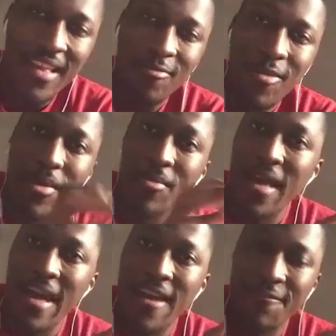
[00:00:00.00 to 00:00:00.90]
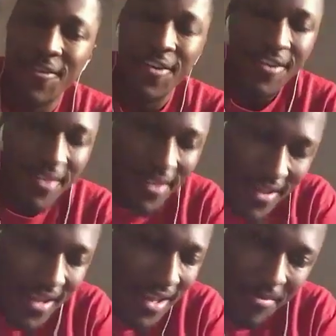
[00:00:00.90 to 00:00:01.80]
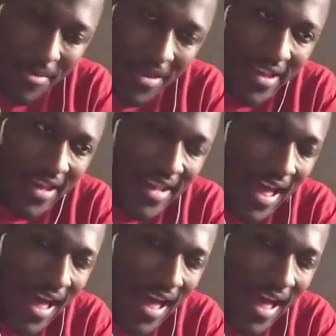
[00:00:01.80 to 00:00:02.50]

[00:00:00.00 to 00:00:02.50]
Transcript: I want people to have fun, but yet